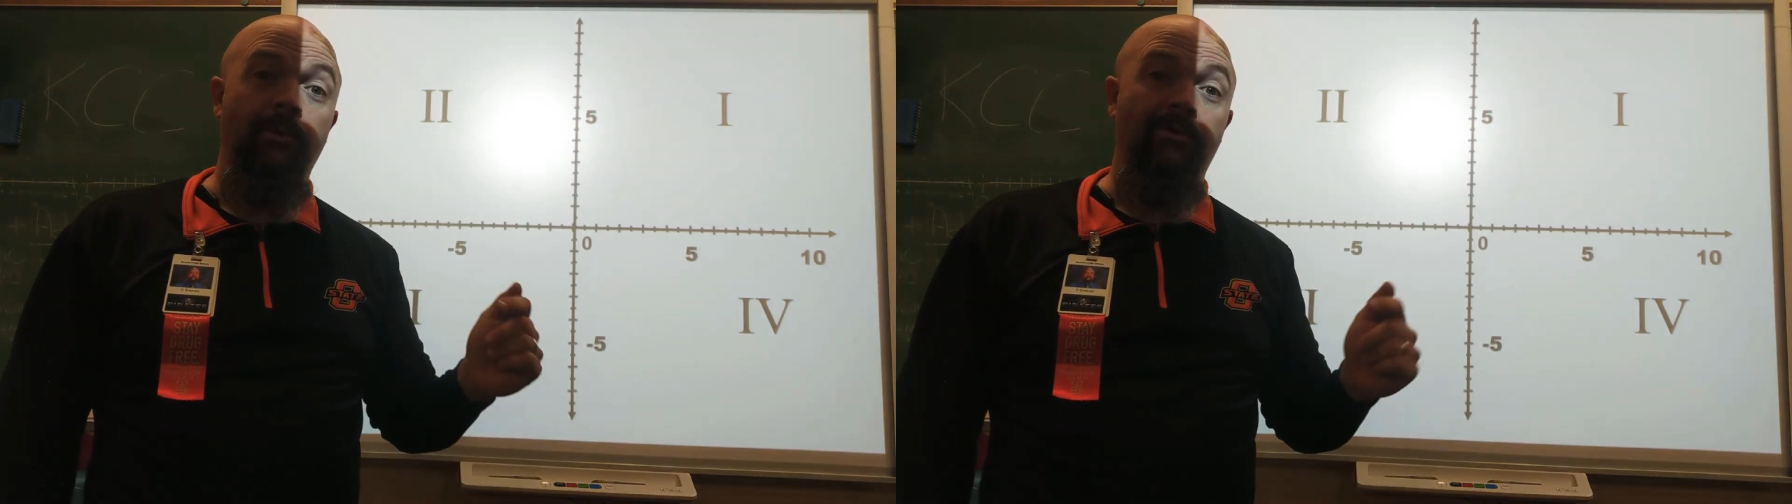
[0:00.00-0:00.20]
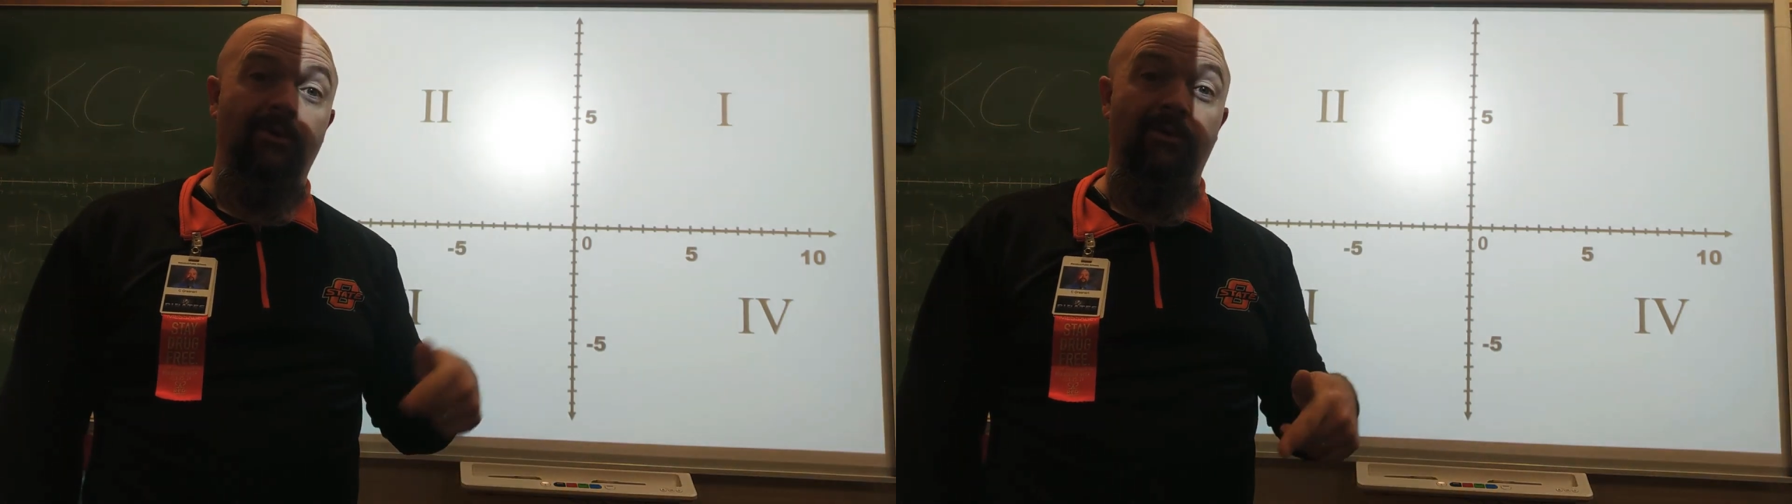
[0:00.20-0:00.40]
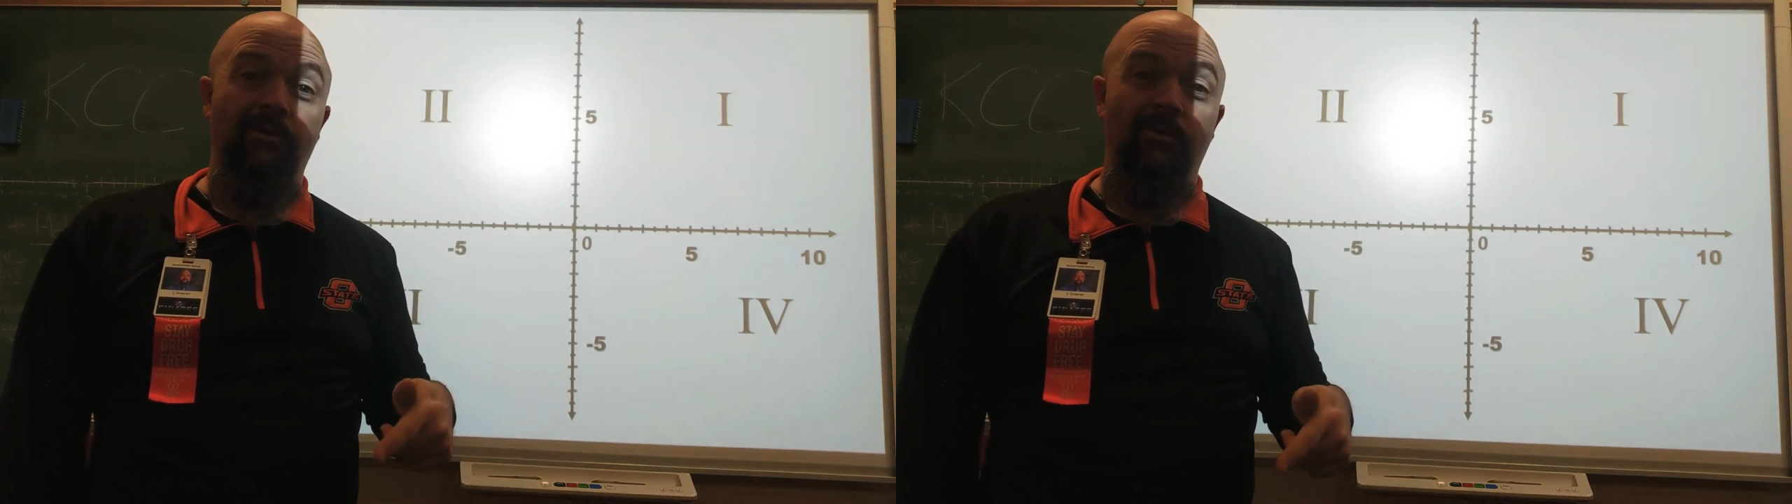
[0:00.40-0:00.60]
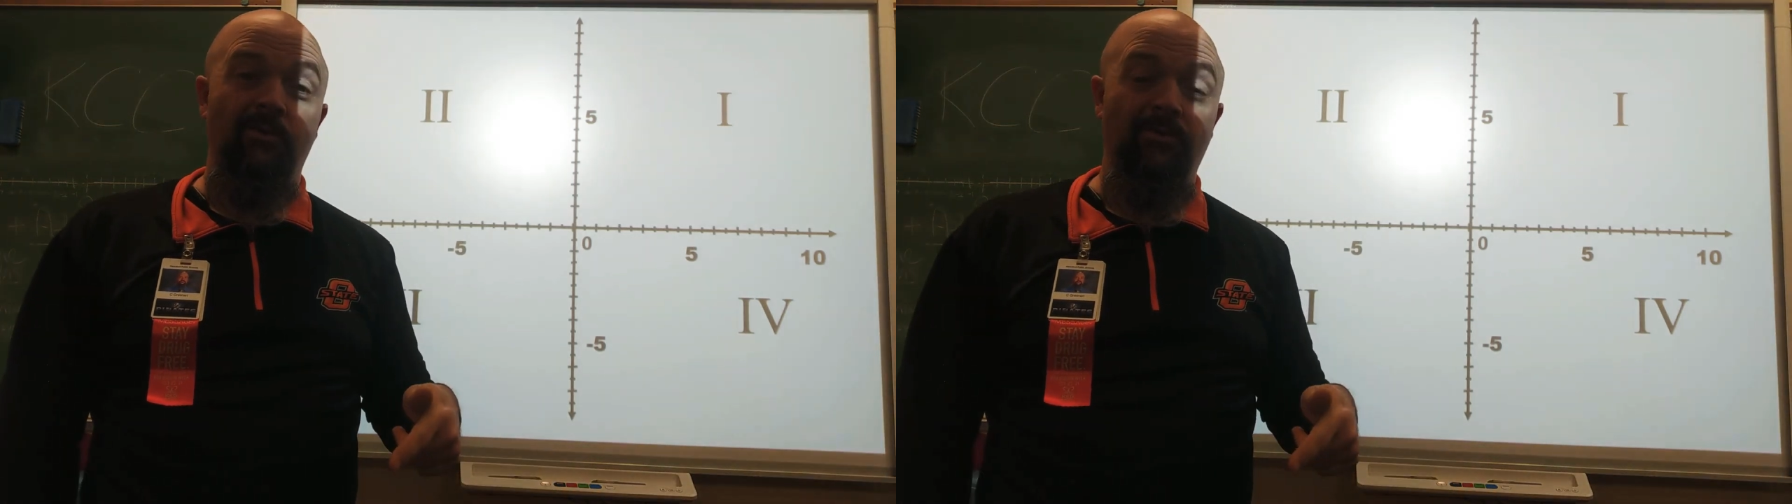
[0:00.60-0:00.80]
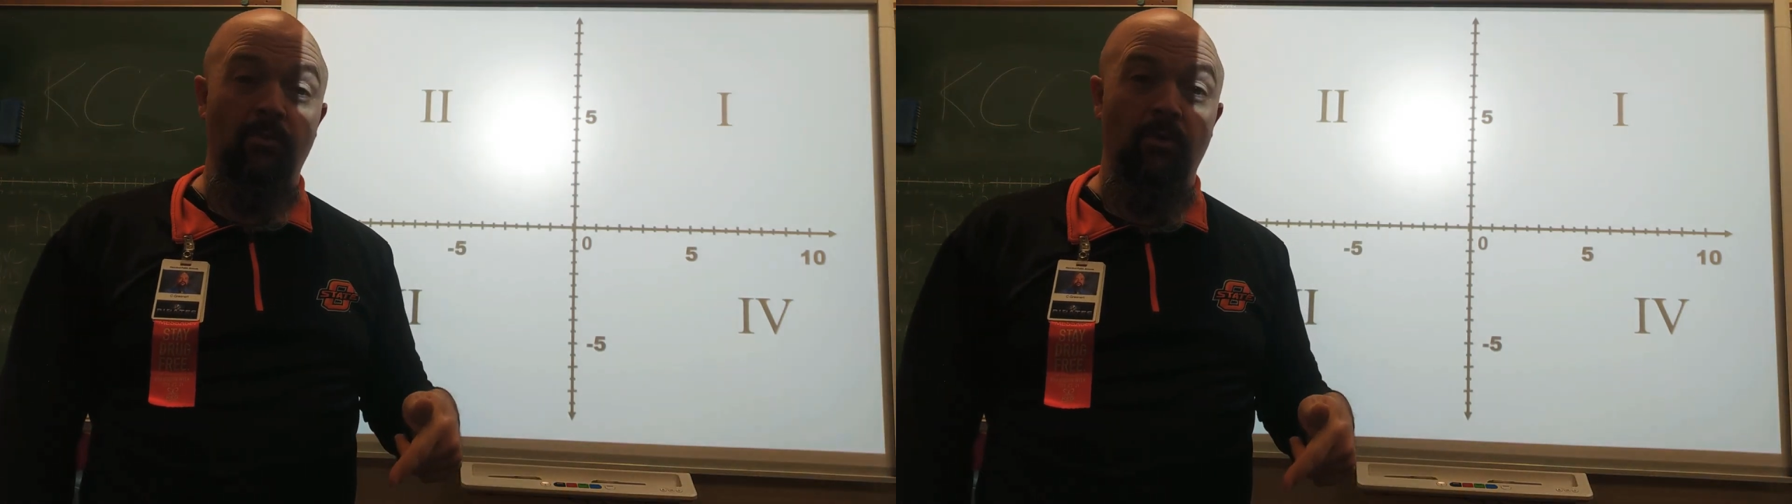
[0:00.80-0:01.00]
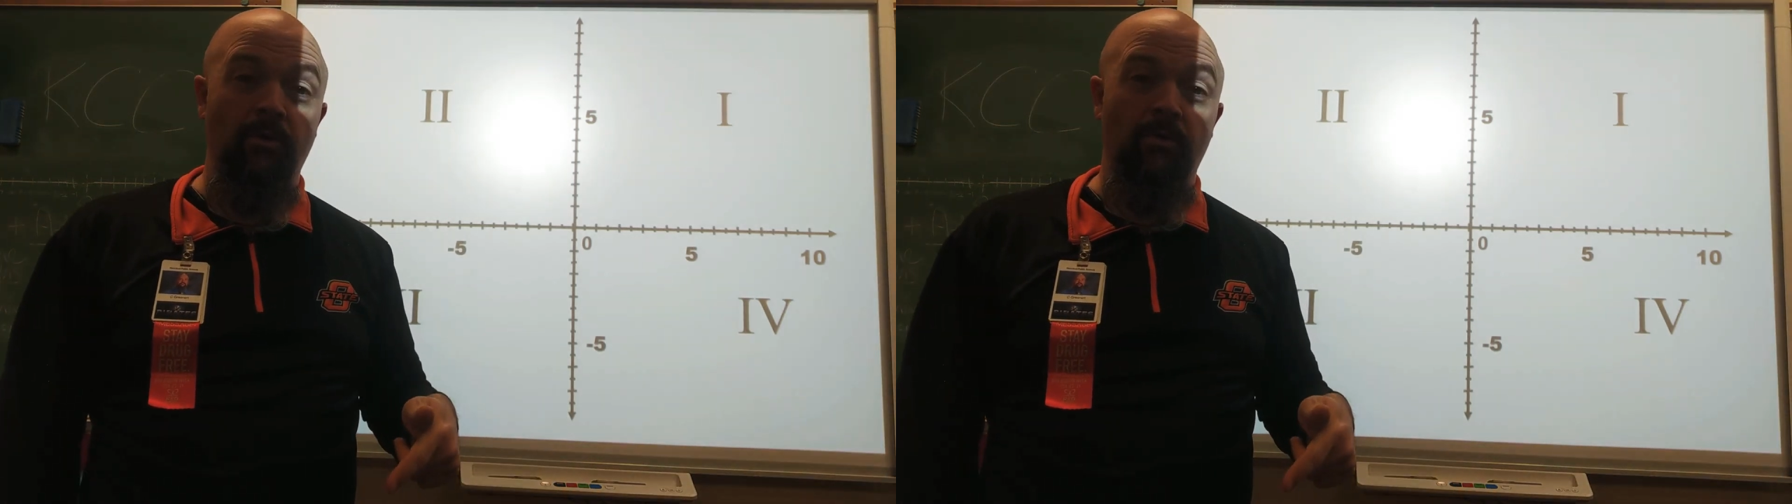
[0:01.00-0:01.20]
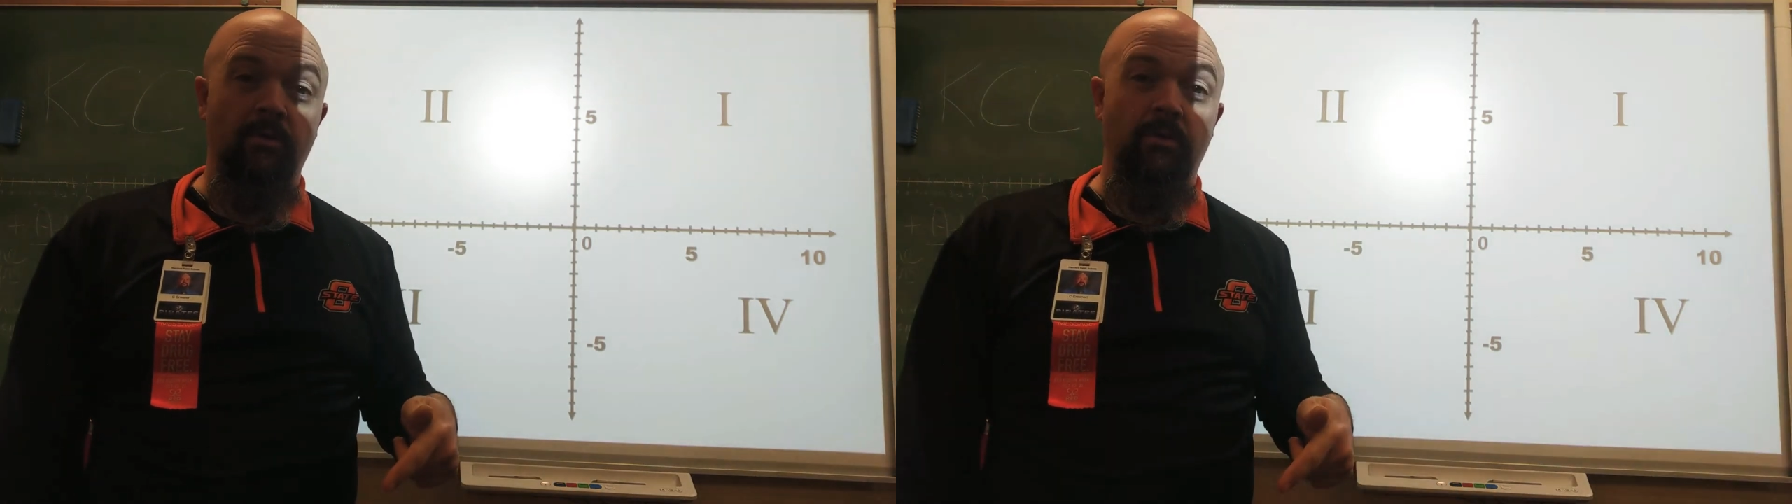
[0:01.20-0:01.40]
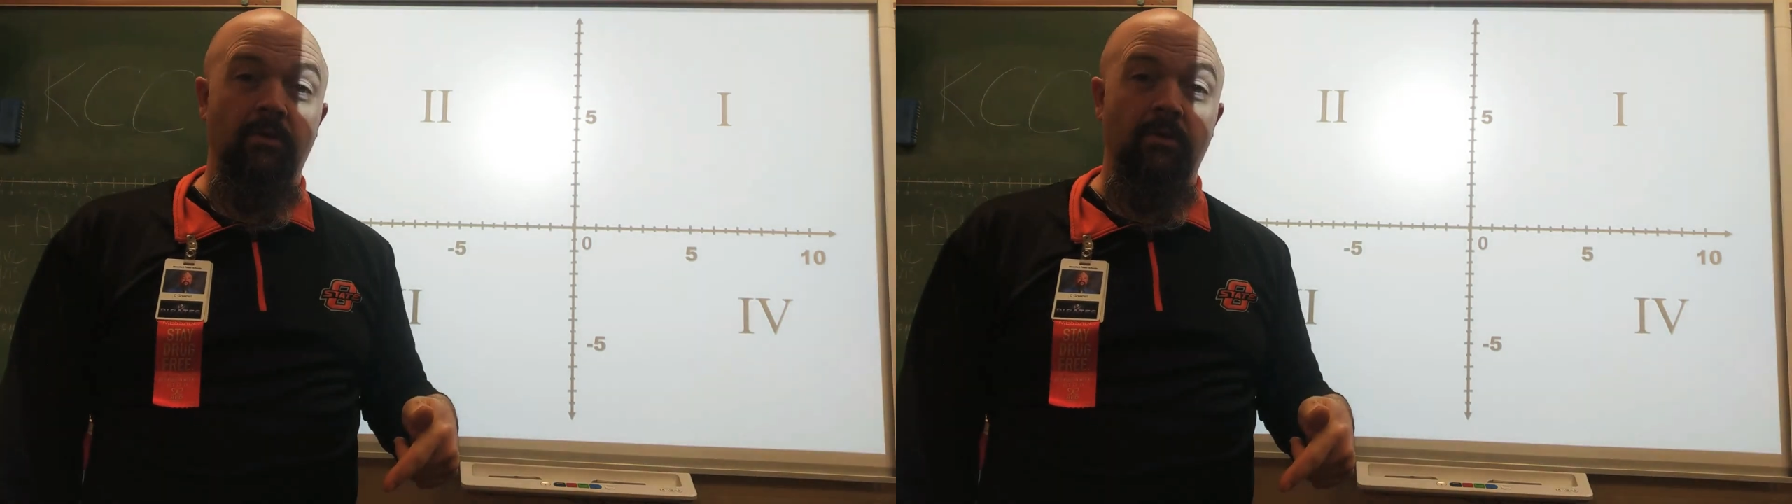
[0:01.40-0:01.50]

I'll be talking to you this morning,